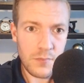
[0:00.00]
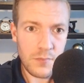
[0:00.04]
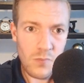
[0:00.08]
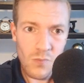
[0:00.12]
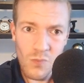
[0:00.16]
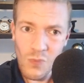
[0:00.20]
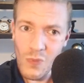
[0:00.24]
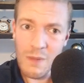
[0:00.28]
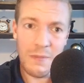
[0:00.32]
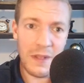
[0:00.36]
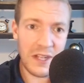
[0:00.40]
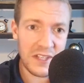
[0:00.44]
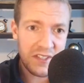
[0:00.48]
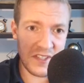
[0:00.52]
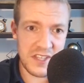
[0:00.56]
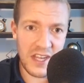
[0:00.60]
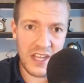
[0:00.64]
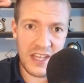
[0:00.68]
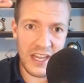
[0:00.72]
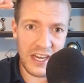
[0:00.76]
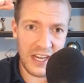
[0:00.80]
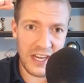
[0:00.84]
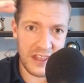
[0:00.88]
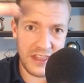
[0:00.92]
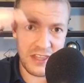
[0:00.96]
I'm not saying
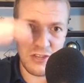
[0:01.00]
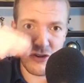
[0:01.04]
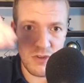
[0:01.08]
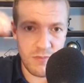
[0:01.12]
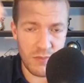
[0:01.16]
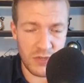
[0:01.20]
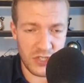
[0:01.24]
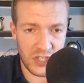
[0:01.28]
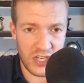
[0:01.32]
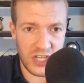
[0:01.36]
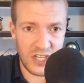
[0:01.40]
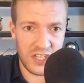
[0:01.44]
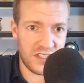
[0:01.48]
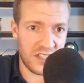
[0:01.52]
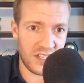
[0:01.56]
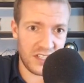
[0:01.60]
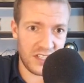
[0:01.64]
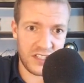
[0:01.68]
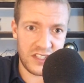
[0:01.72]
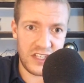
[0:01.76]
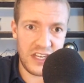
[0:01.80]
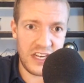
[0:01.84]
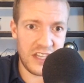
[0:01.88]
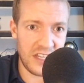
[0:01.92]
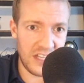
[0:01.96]
that Ethereum is going to
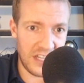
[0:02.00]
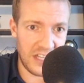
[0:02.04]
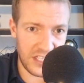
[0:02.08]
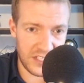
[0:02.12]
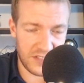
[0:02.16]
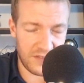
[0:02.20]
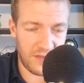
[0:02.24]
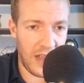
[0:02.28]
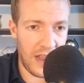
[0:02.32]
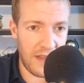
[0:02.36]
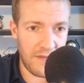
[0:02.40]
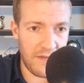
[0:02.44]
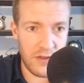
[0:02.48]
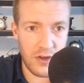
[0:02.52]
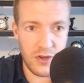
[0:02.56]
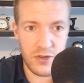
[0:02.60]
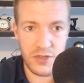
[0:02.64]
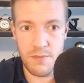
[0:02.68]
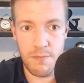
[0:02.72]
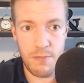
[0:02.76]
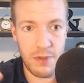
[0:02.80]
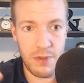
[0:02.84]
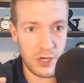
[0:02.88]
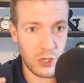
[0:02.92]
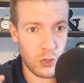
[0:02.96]
succeed in the next five years and
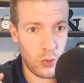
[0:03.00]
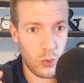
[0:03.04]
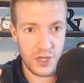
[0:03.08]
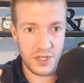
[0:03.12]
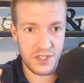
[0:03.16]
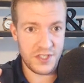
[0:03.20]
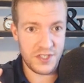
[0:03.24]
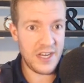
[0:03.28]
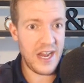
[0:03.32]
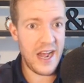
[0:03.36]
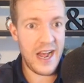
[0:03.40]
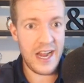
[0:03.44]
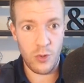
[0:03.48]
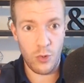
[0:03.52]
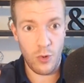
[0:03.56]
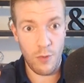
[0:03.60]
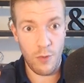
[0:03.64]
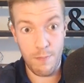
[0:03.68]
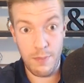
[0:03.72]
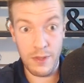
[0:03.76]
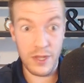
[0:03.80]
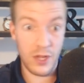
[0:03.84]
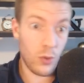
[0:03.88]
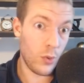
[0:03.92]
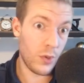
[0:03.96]
Bitcoin is not, or
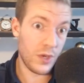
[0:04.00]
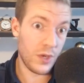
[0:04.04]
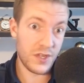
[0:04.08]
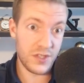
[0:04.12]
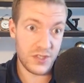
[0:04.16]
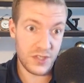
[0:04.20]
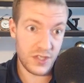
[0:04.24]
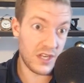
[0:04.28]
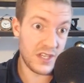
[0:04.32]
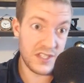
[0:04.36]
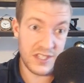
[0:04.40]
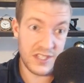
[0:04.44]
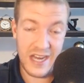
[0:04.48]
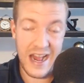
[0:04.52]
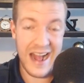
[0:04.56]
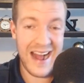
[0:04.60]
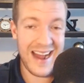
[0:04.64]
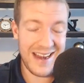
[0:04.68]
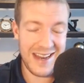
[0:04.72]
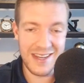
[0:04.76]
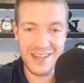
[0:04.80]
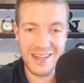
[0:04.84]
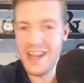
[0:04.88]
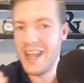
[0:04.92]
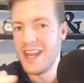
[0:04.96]
Bitcoin is, is not
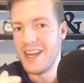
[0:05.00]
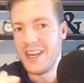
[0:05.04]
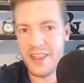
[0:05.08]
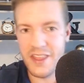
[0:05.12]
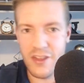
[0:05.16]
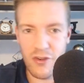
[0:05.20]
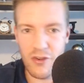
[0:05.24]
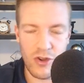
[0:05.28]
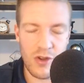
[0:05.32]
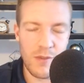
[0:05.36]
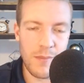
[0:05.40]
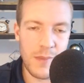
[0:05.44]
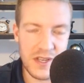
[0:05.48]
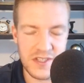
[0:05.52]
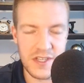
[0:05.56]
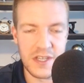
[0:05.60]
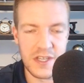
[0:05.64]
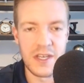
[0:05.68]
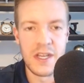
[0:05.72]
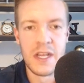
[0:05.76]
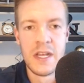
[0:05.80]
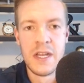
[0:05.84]
and, and Ethereum isn't.